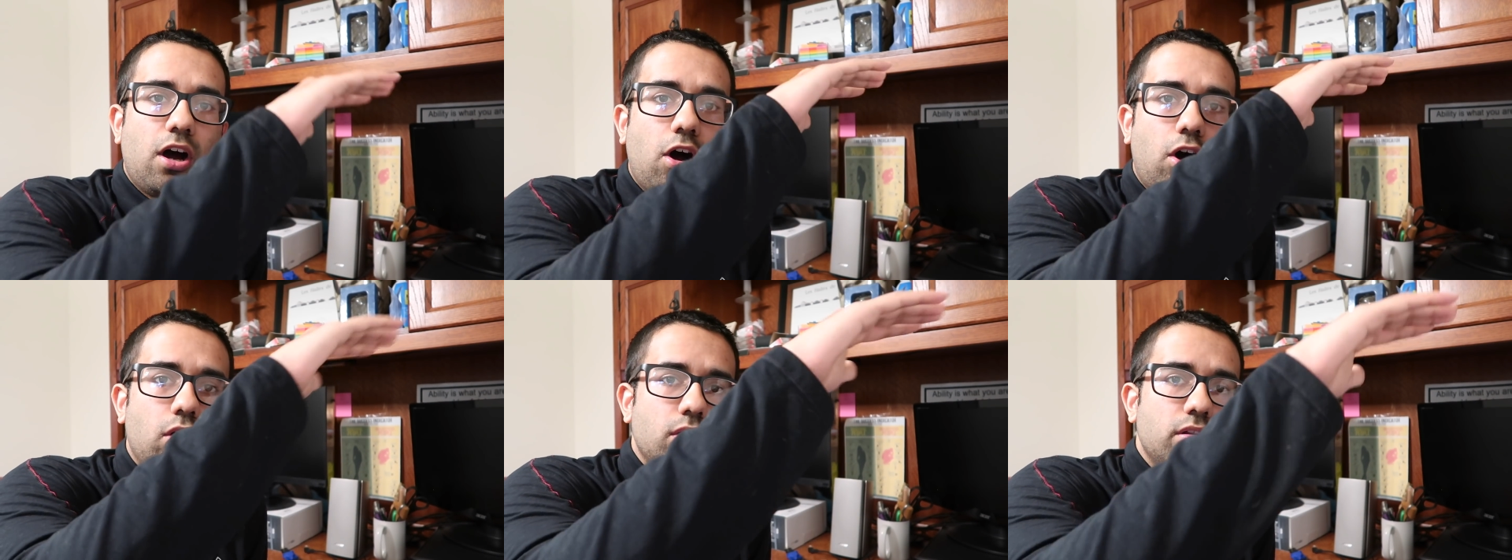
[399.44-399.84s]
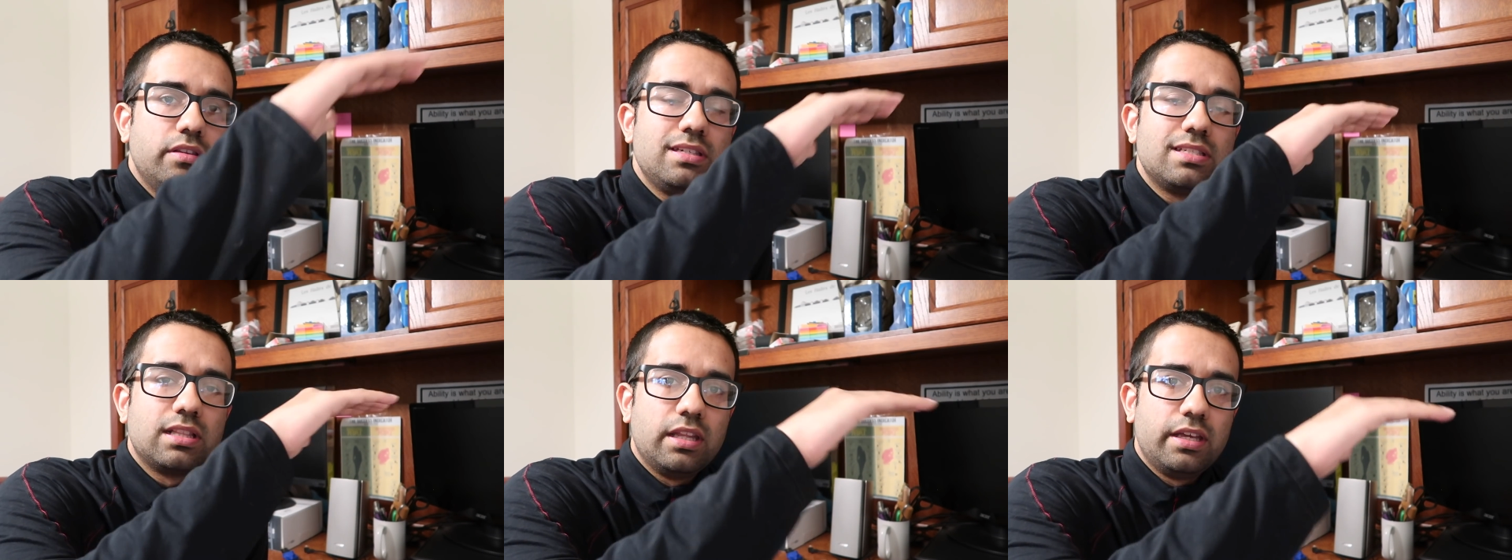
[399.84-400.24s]
All
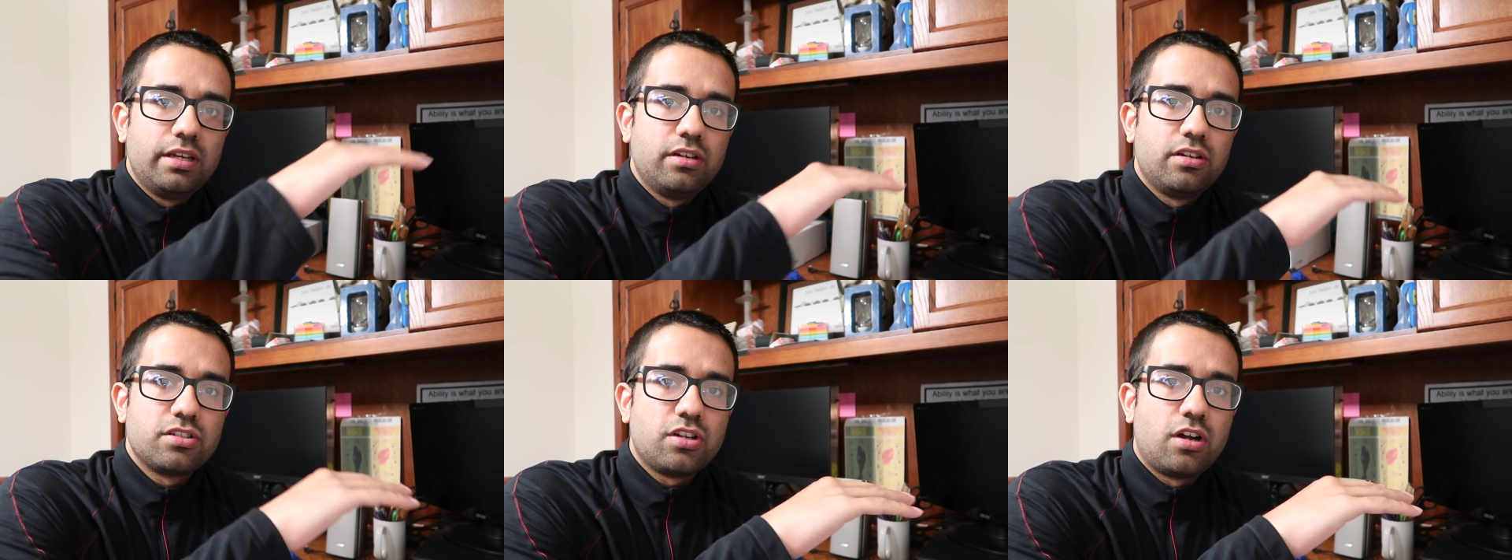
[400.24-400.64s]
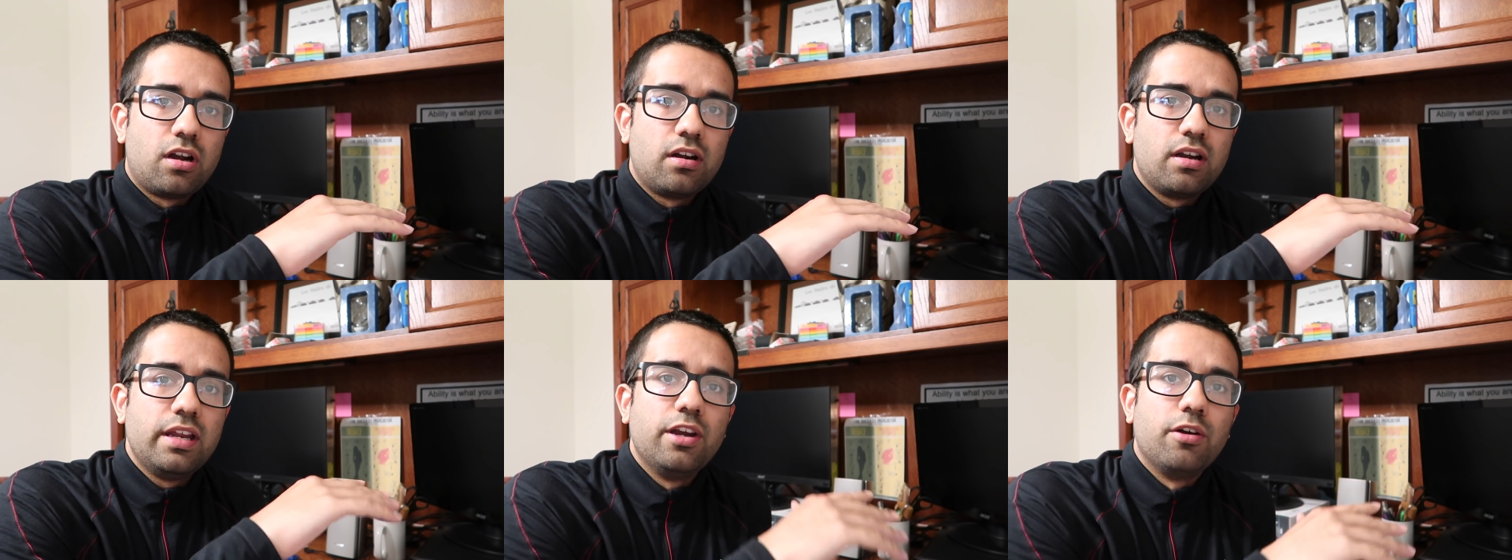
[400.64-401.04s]
these layers
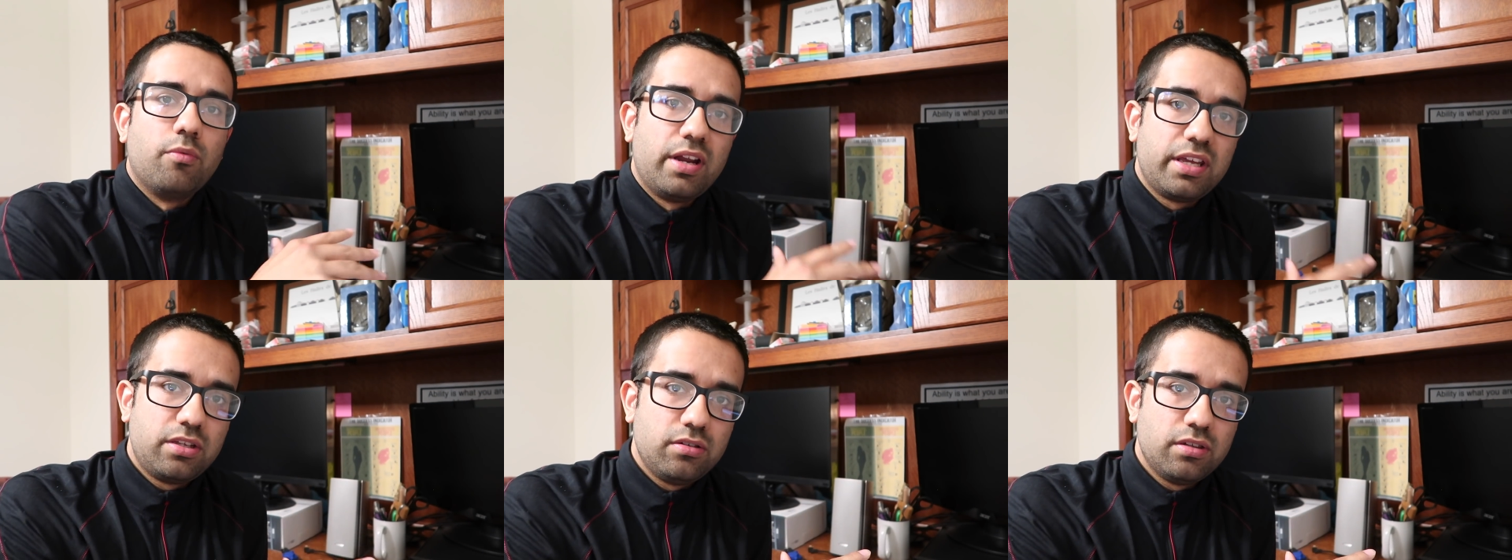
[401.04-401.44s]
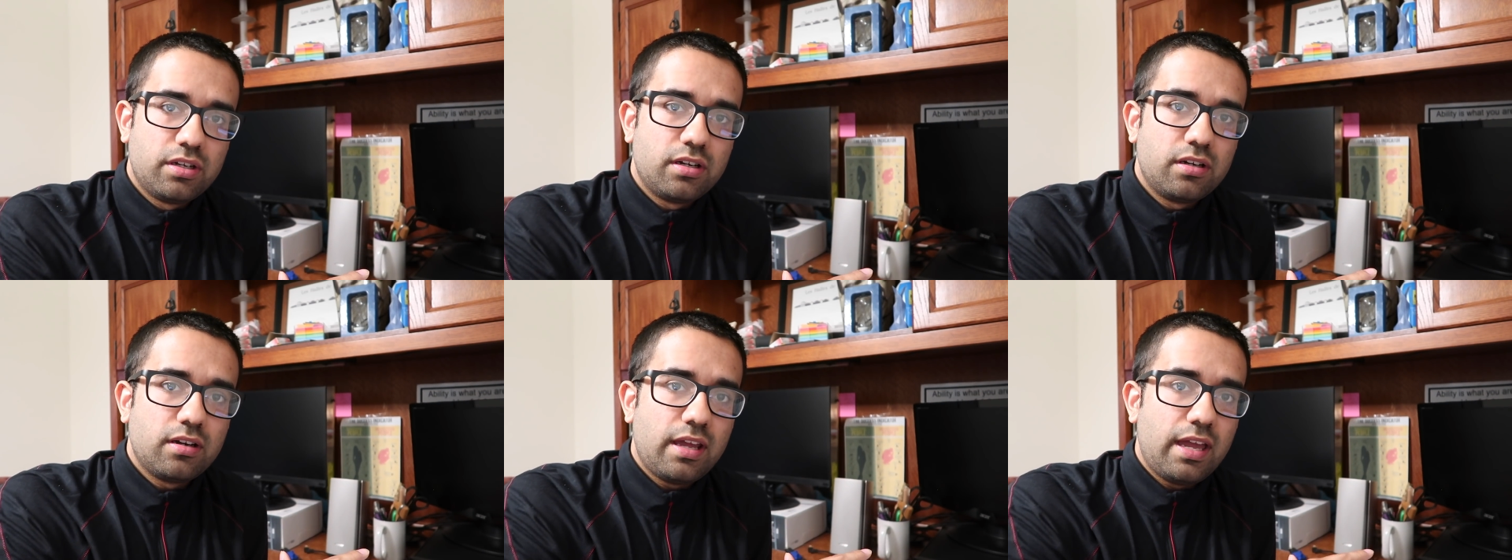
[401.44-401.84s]
are
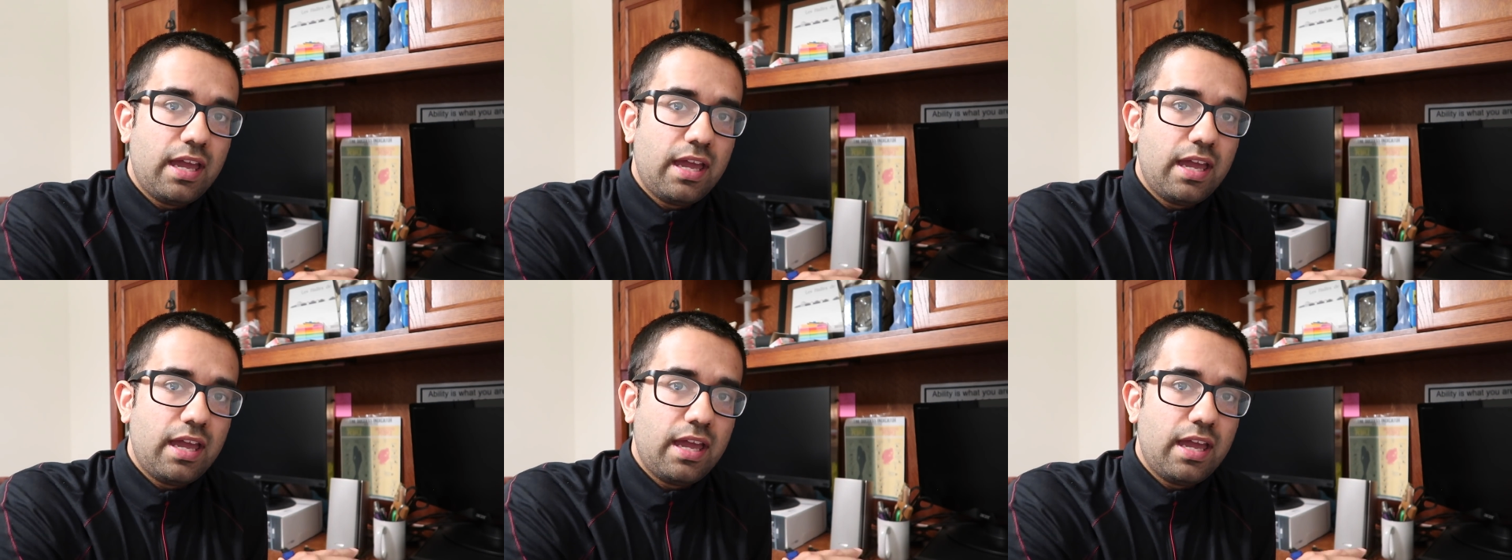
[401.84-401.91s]
irregular